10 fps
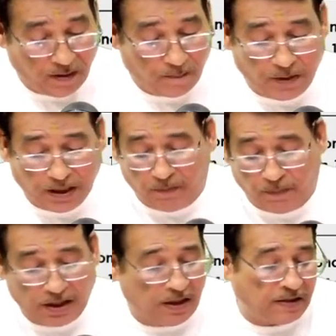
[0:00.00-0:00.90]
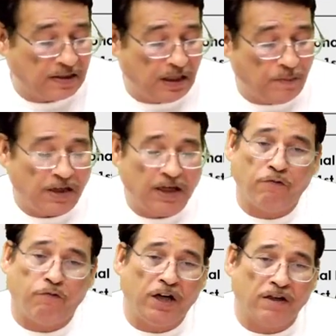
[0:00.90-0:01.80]
B Limited is claiming
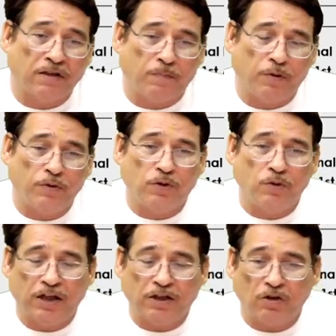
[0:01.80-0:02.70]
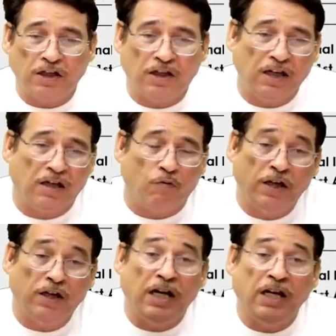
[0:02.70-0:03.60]
that we are supposed to actually take
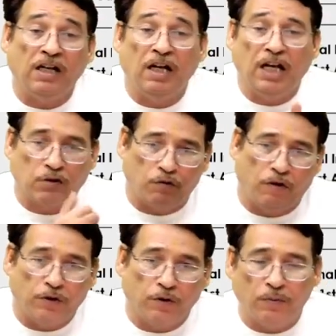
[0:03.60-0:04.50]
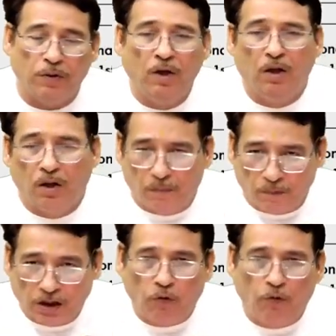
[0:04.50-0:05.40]
180 lakhs from you.
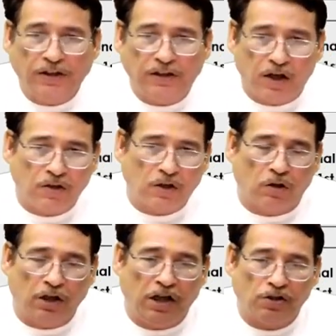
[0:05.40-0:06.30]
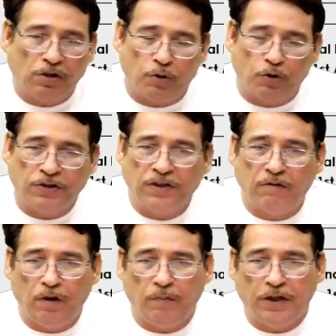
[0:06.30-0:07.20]
Now, when the consolidation procedure
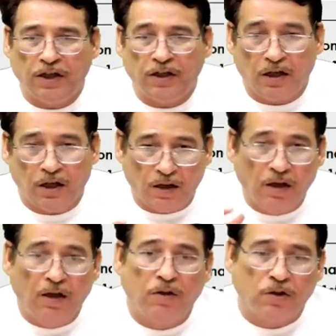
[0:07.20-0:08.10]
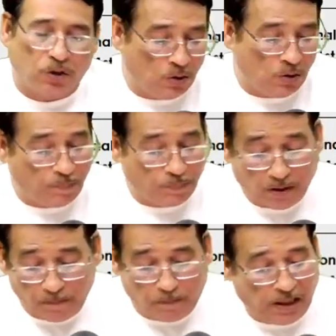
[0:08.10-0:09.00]
will be done, so
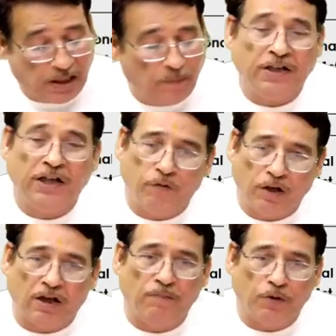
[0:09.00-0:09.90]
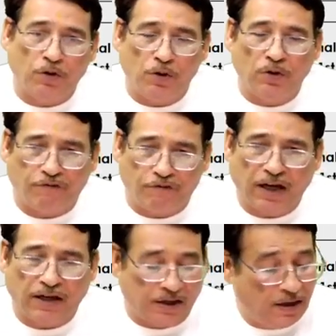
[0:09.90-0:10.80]
B Limited will come to know the
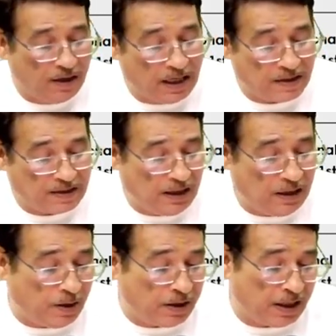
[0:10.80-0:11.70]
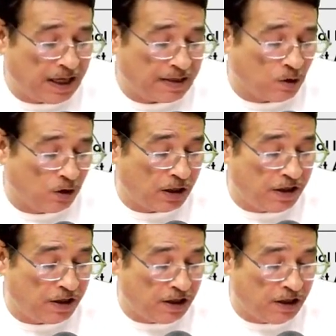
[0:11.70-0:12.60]
fact that C Limited has
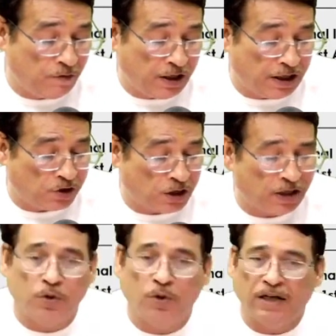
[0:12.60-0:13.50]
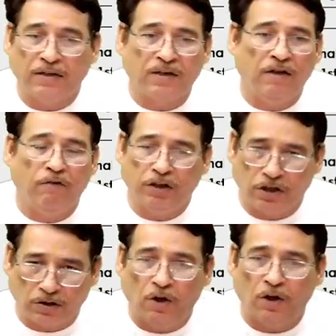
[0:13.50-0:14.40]
already delivered a check to us, which
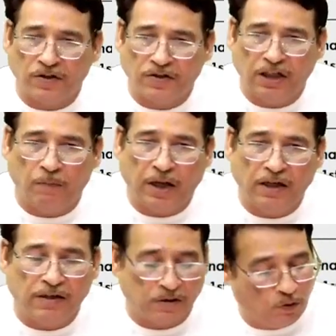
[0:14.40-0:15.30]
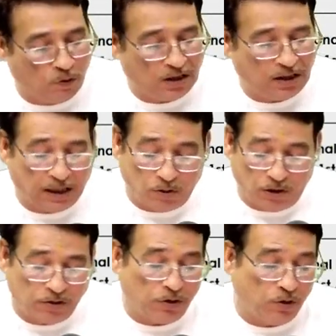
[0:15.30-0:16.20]
is not received by us. So what they are
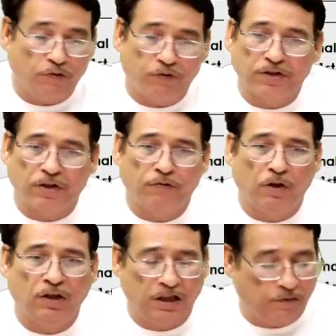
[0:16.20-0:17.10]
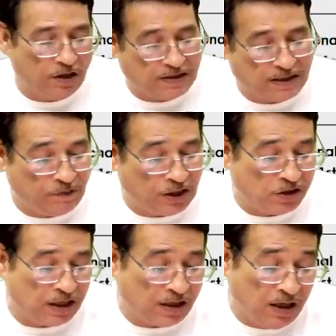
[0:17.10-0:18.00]
going to do, first of all, they will receive the
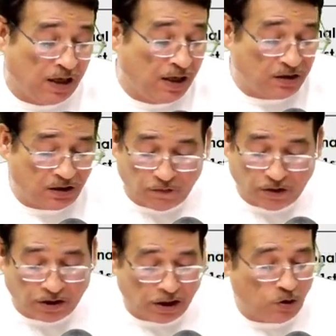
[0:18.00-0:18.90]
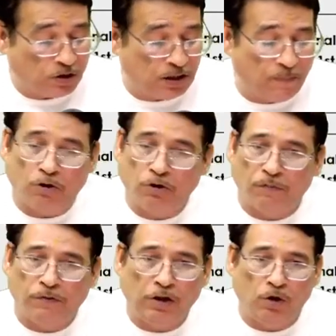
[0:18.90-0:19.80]
check, they will reduce the amount
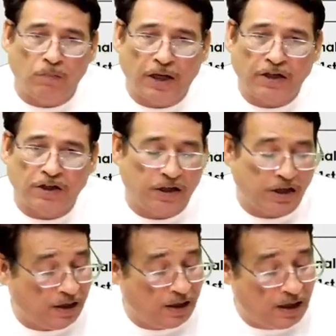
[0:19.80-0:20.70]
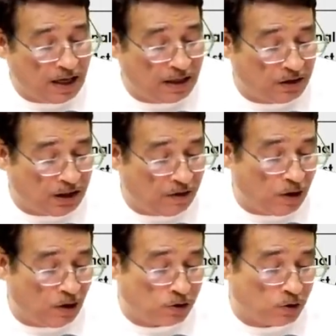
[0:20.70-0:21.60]
of the loan by 30, and they
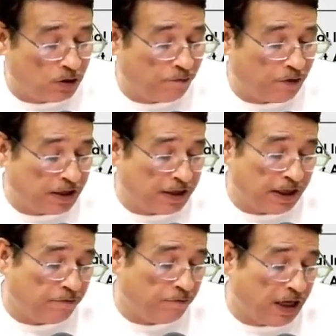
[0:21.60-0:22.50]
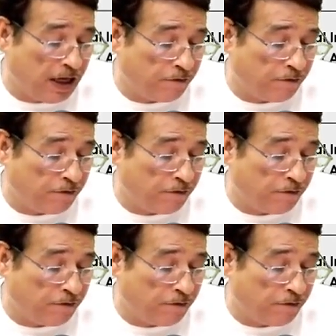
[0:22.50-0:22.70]
will also reflect that we have